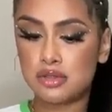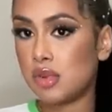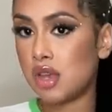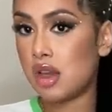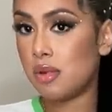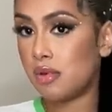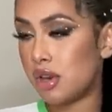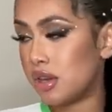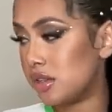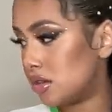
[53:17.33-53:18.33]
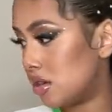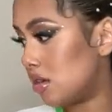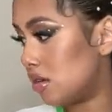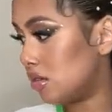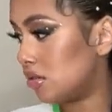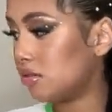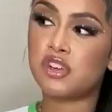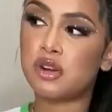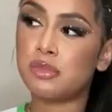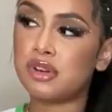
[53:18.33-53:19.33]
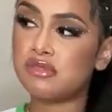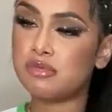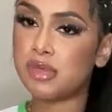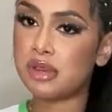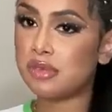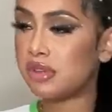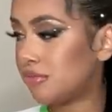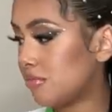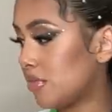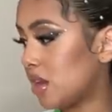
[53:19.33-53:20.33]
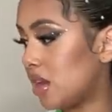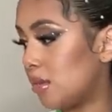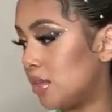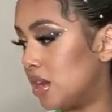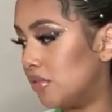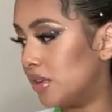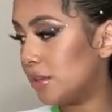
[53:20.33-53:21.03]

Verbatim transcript: but yeah, I've been wearing this all for a month maybe, and I've been loving